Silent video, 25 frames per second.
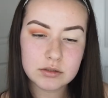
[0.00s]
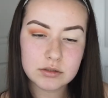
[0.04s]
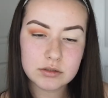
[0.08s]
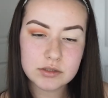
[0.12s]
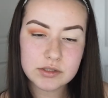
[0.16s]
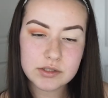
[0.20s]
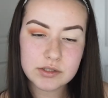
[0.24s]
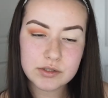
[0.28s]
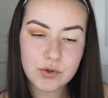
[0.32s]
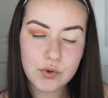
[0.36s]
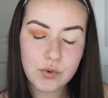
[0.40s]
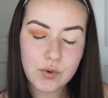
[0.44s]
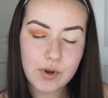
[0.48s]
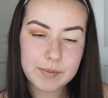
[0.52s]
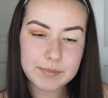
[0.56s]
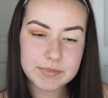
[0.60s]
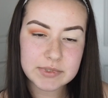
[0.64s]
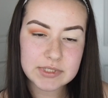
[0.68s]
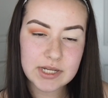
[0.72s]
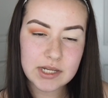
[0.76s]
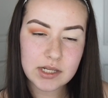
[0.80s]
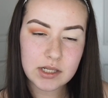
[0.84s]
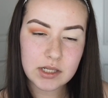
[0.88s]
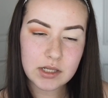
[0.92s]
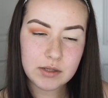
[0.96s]
So I'm
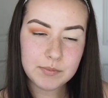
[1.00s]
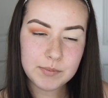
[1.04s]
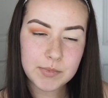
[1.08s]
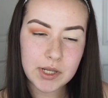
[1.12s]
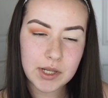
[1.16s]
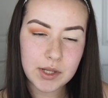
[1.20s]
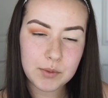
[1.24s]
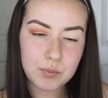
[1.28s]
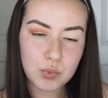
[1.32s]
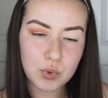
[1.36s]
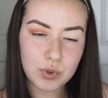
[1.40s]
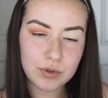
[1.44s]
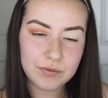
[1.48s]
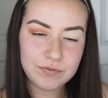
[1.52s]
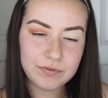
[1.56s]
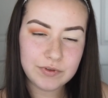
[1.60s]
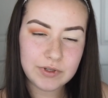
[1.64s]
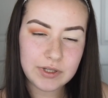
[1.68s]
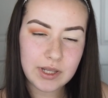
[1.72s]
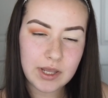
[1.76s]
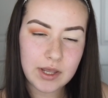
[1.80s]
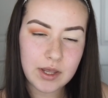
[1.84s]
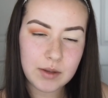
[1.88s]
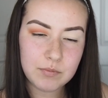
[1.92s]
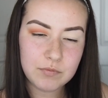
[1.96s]
taking my
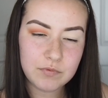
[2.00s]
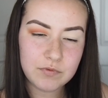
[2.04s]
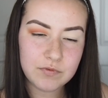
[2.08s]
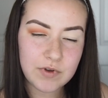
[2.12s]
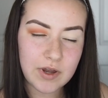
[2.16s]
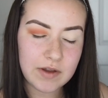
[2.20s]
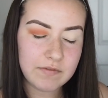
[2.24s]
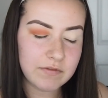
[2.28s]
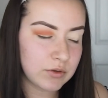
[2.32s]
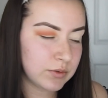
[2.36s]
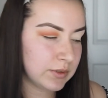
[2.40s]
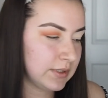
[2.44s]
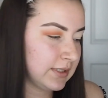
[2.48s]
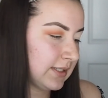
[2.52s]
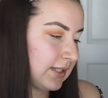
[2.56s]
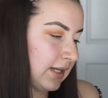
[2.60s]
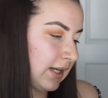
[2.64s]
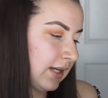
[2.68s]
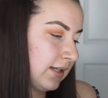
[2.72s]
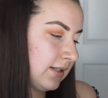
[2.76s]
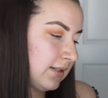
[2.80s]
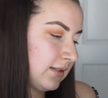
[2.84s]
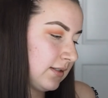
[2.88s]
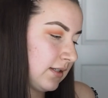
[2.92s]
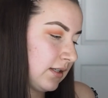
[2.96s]
Morphe
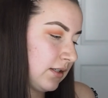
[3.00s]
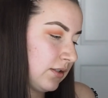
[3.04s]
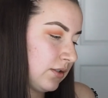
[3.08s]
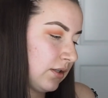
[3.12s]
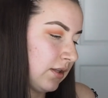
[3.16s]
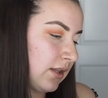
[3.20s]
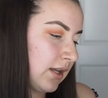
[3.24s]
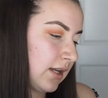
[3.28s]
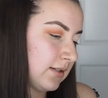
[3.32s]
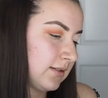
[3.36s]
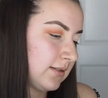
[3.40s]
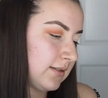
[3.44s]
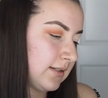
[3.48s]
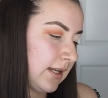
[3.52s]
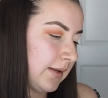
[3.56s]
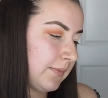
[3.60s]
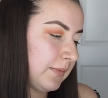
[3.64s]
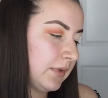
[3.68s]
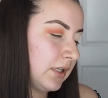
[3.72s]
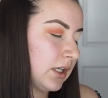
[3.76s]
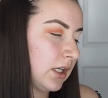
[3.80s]
M506 into that same